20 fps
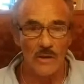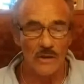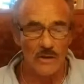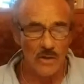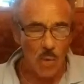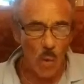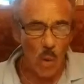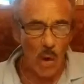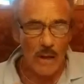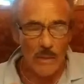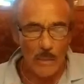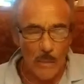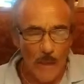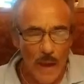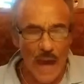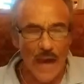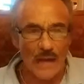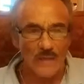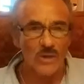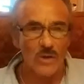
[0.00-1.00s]
this white
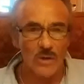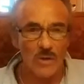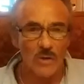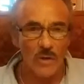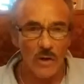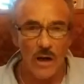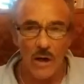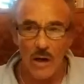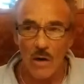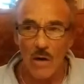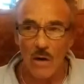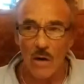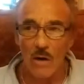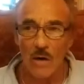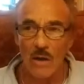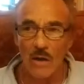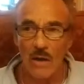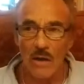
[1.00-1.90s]
patch in her hair.